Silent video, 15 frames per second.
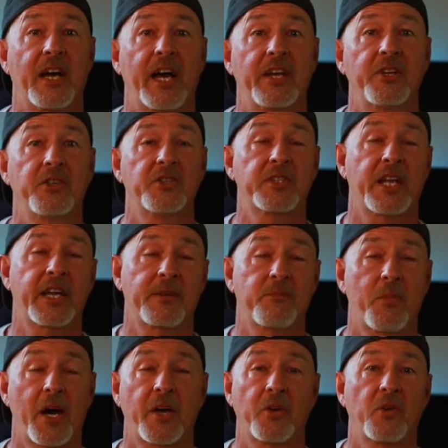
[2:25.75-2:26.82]
I use like
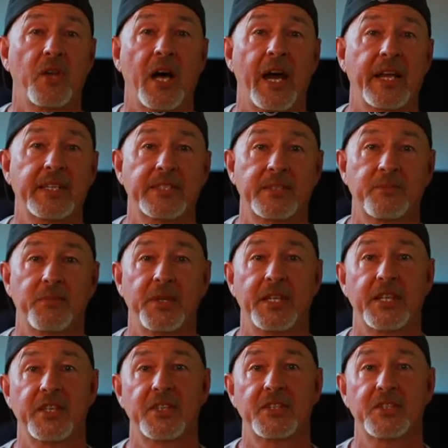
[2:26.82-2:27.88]
monolights
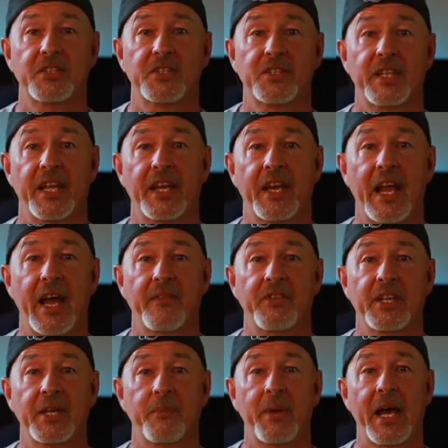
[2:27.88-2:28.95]
because they have the
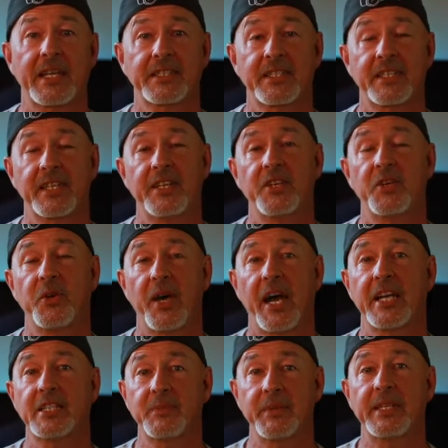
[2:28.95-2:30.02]
capacity to do
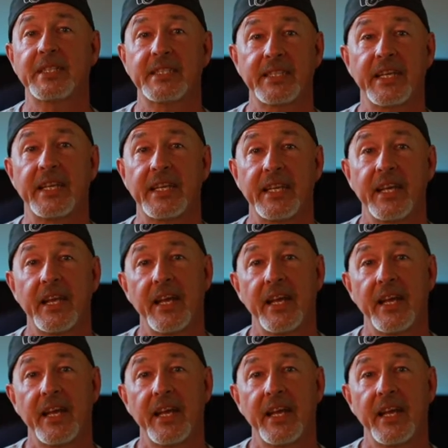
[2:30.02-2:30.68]
high-speed sync.